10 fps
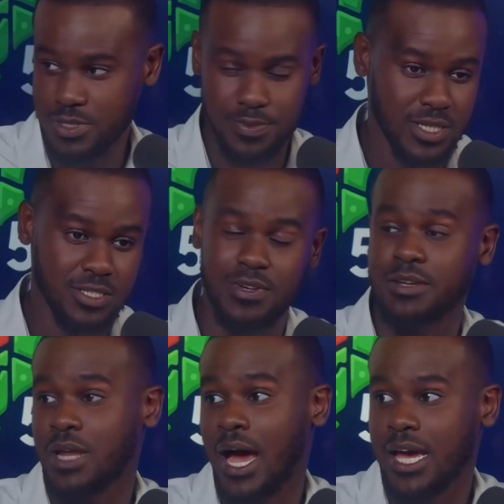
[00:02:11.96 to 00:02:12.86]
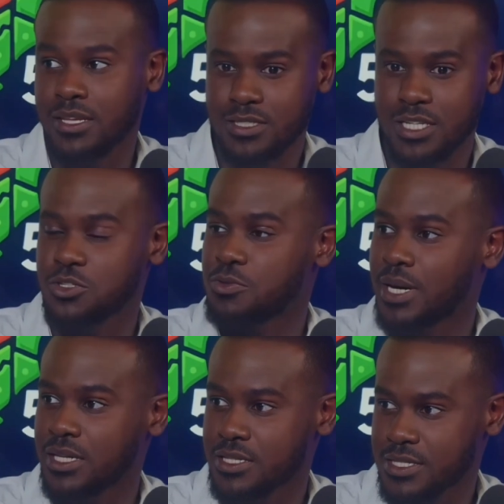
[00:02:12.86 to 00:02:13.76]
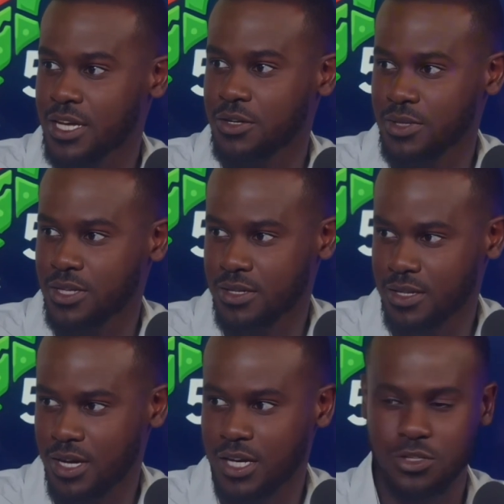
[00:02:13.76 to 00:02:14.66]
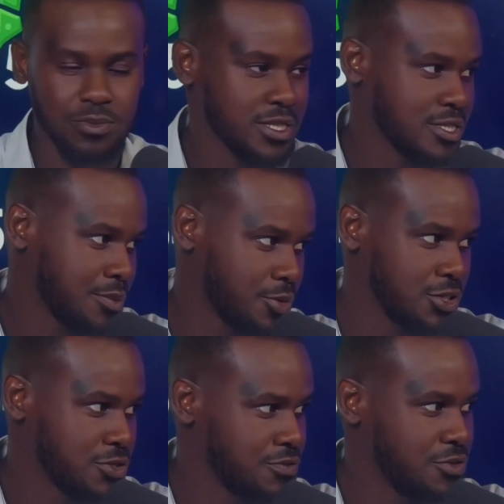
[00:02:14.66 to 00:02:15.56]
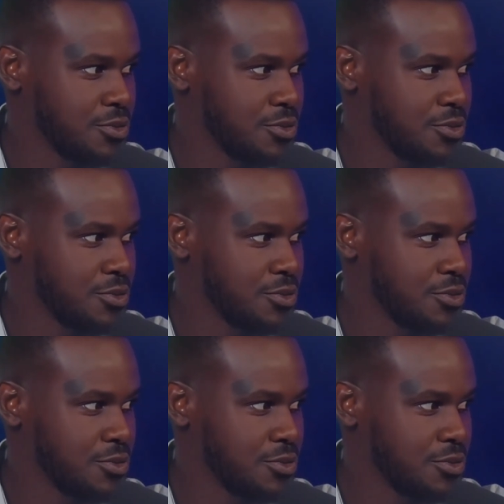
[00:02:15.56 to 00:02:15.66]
perspective. And I tend to buy the second argument and point of